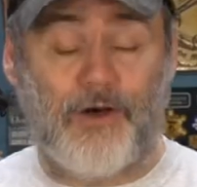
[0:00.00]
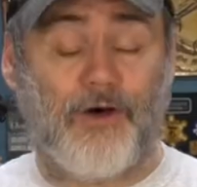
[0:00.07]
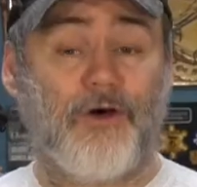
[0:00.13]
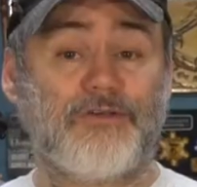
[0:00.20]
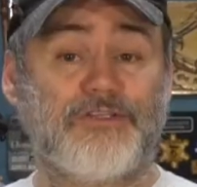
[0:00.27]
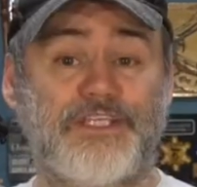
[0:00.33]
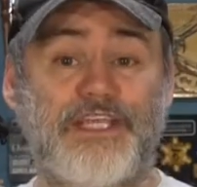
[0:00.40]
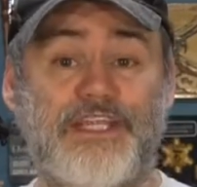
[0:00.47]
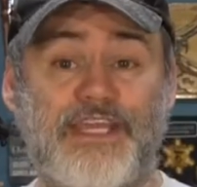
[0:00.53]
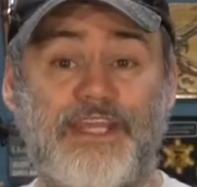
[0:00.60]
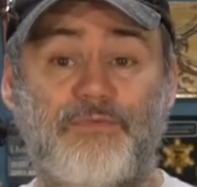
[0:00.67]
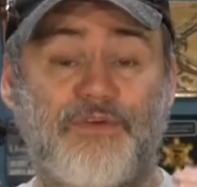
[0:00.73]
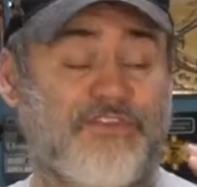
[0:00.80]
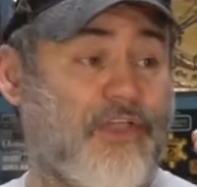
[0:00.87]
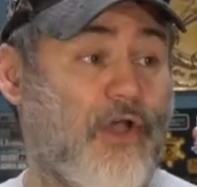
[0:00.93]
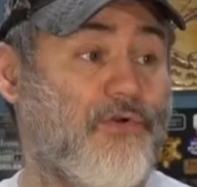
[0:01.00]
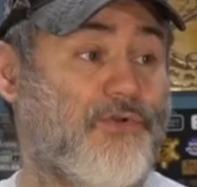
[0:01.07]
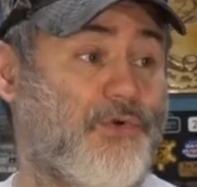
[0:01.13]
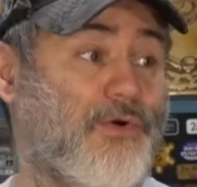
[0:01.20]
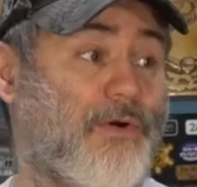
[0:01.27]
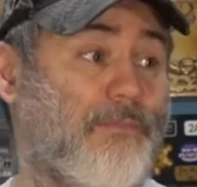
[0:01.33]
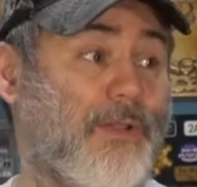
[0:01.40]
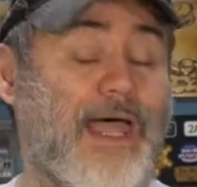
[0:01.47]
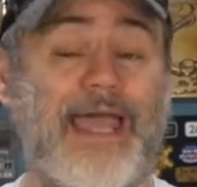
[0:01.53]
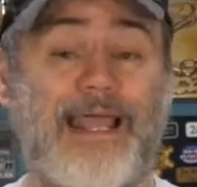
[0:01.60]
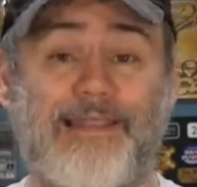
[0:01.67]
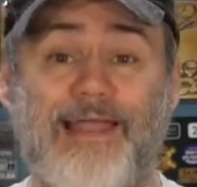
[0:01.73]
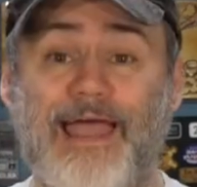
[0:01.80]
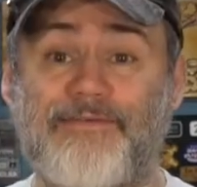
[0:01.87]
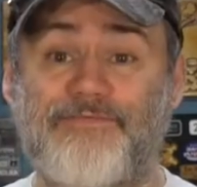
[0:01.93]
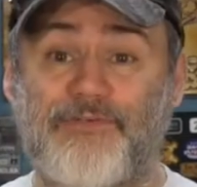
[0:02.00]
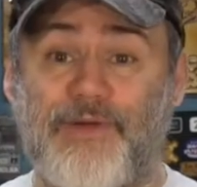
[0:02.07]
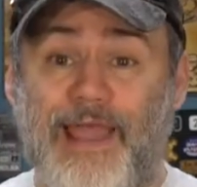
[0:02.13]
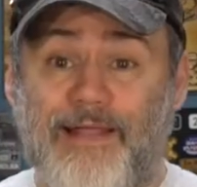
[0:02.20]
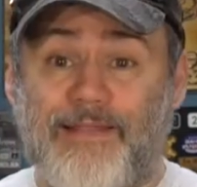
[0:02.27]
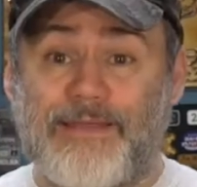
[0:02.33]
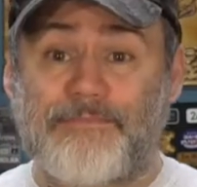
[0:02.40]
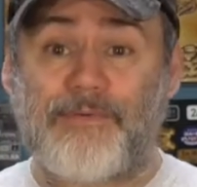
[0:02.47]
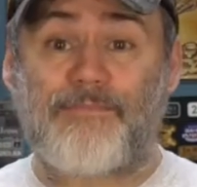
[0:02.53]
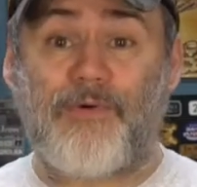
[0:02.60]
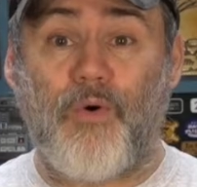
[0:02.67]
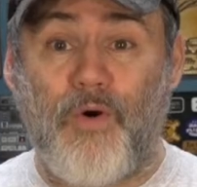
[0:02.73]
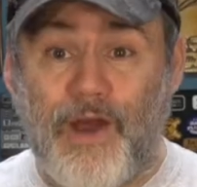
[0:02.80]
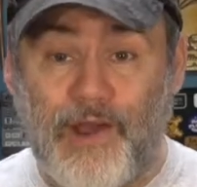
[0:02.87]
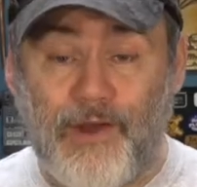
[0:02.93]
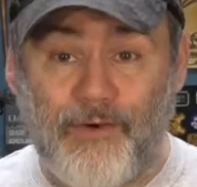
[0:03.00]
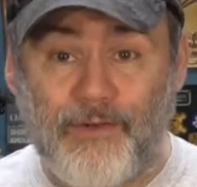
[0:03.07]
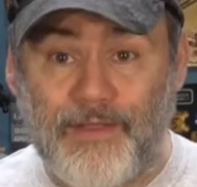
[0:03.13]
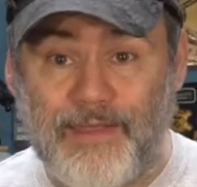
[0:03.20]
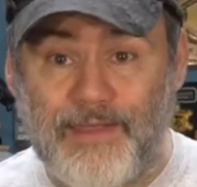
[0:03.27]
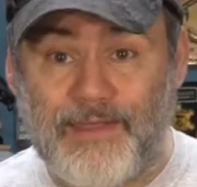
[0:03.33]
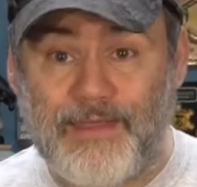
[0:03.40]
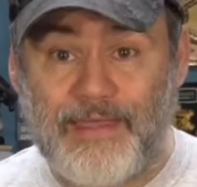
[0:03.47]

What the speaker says: All she did was go to a Black Lives Rally memorial,